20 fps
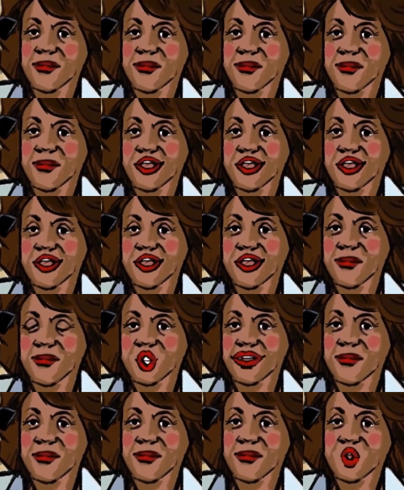will
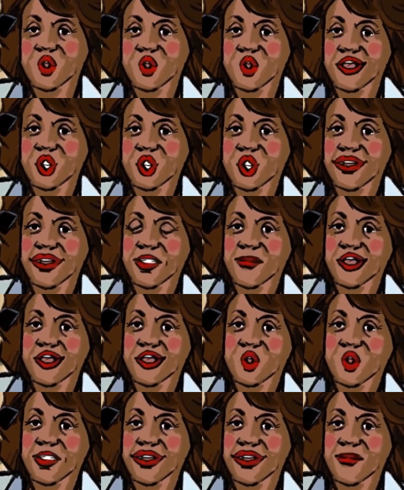believe you
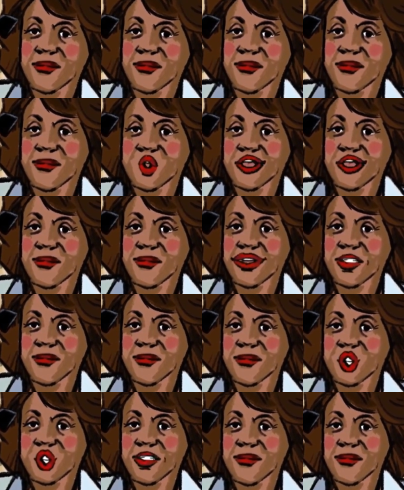anyway. And what else
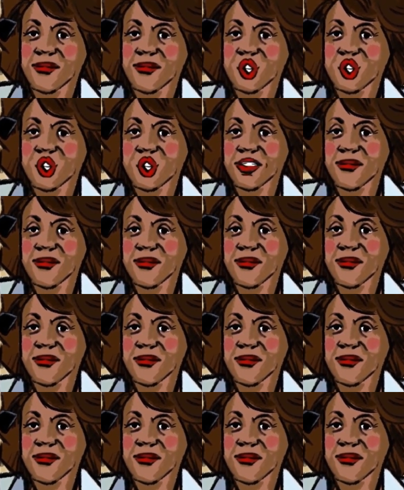did he say?